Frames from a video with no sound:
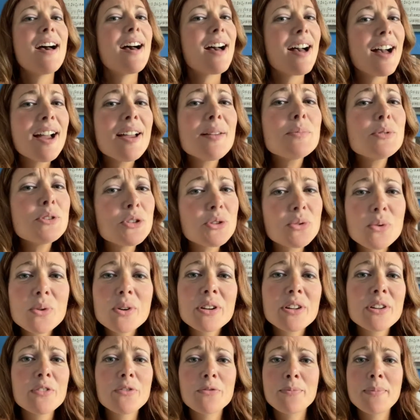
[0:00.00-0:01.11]
I'm sure
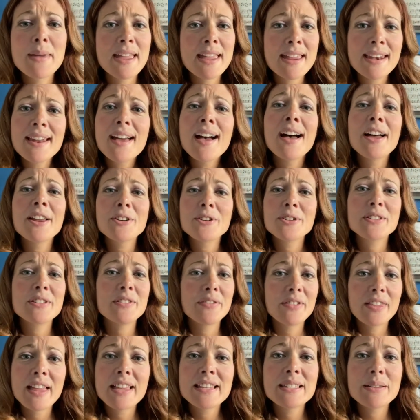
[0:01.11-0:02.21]
you've made hundreds of
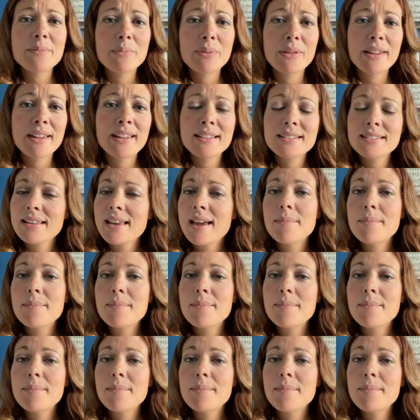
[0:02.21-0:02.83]
lesson plans.